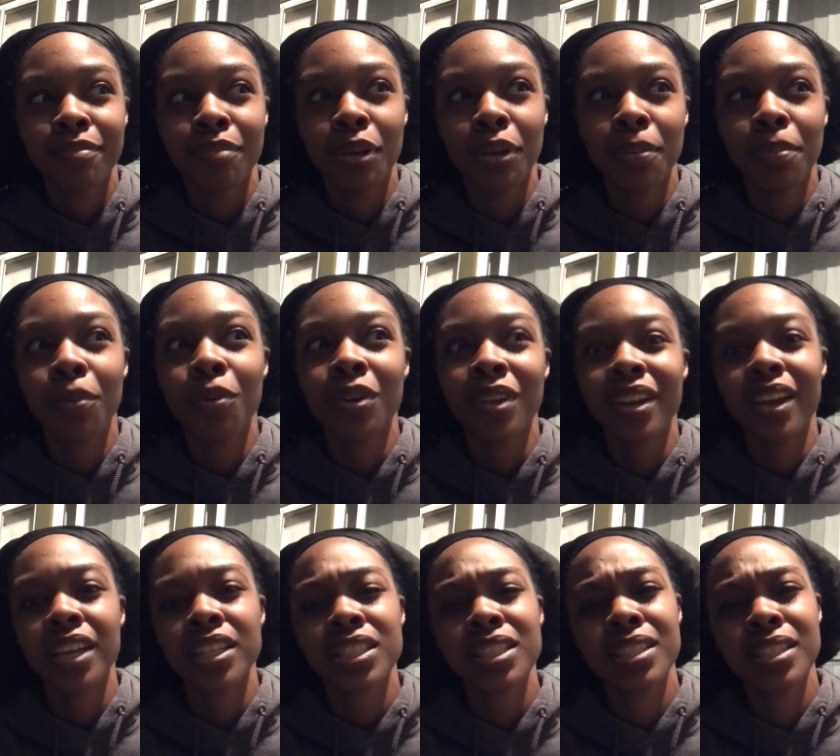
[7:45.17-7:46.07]
people can
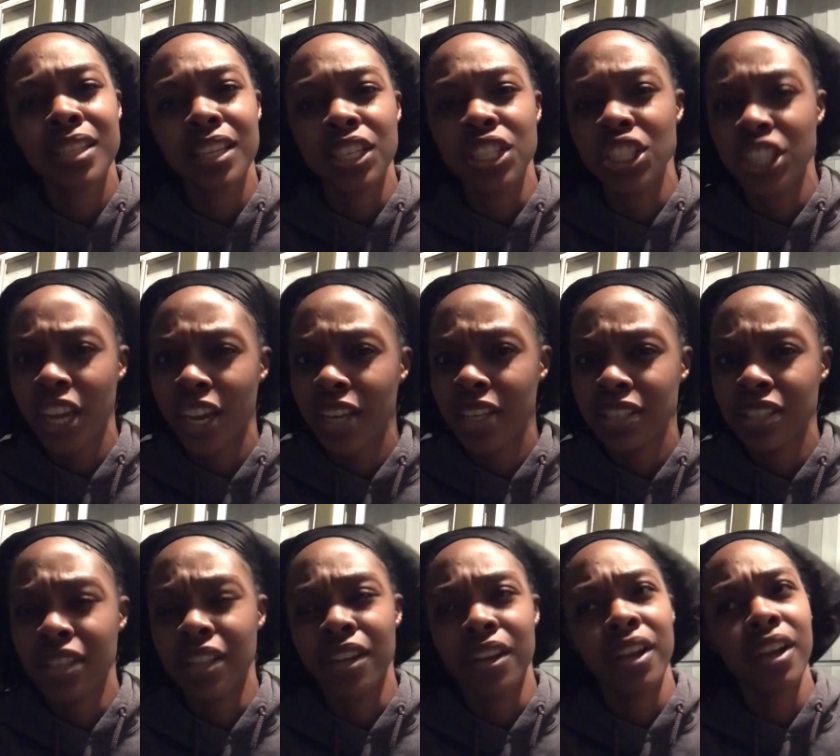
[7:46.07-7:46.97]
actually see a change
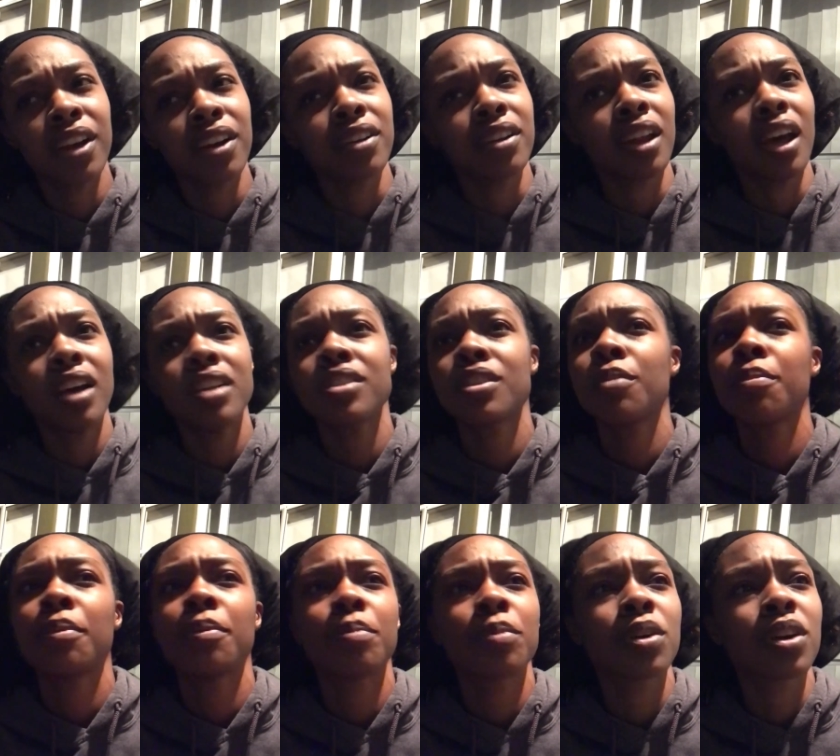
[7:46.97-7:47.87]
in their hair. Not so
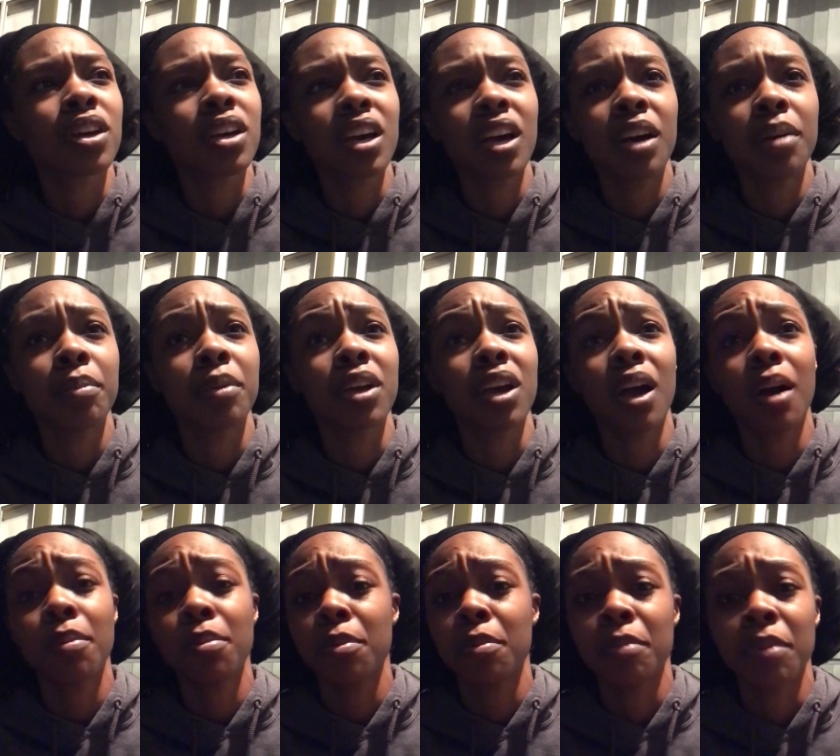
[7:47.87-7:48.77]
people can come and
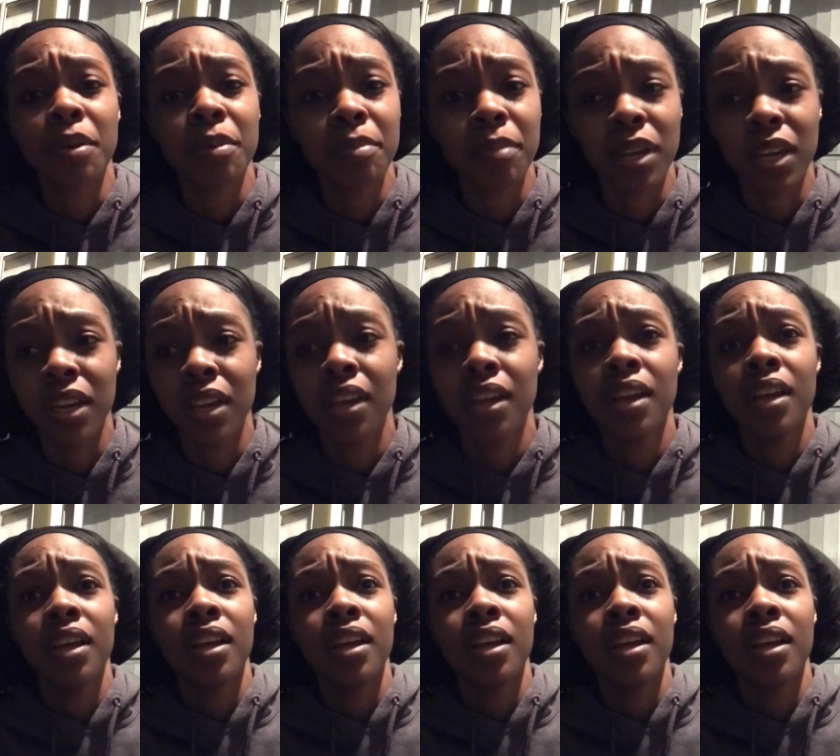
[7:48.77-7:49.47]
compliment me.